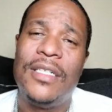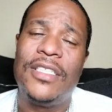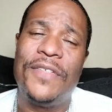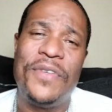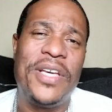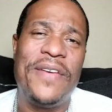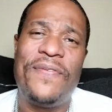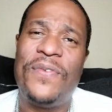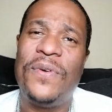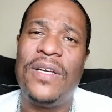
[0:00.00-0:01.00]
So if you get
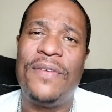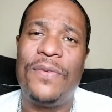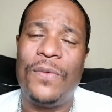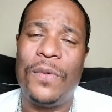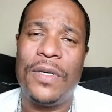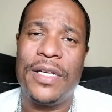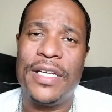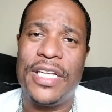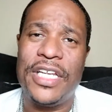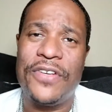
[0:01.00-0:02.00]
full up of water and
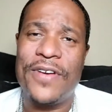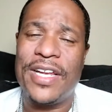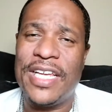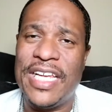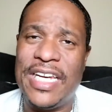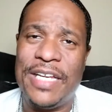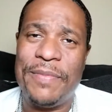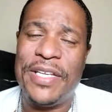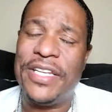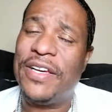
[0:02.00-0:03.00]
then you try to eat that
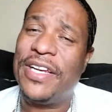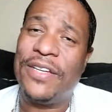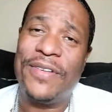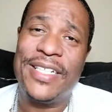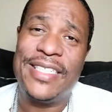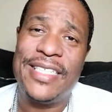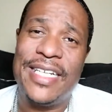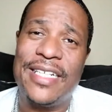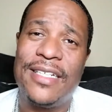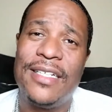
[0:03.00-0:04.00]
meat, you're either going to get
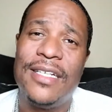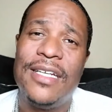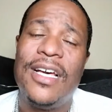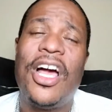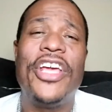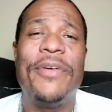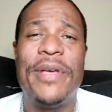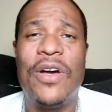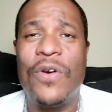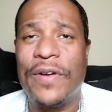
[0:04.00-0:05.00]
sick or you can be
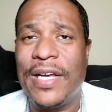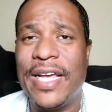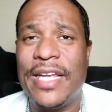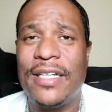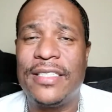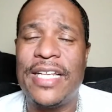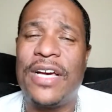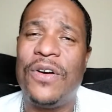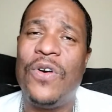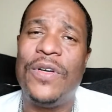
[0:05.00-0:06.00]
hungry later. It's not
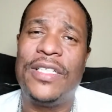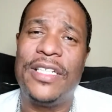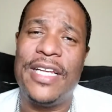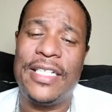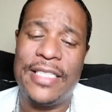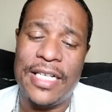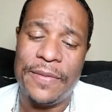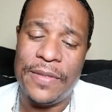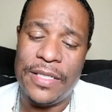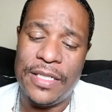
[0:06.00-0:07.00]
going to hold you to the next second,
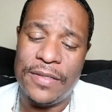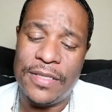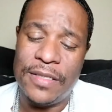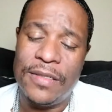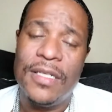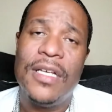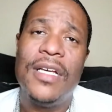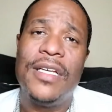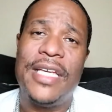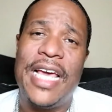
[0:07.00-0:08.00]
you know. So
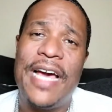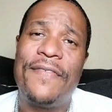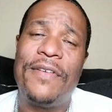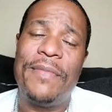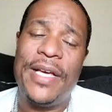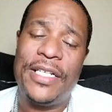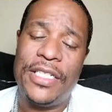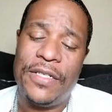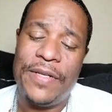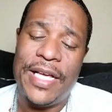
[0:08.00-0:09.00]
you have to make
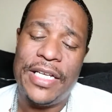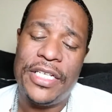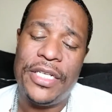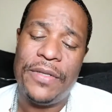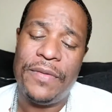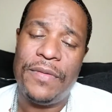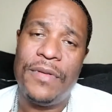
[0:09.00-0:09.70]
sure that you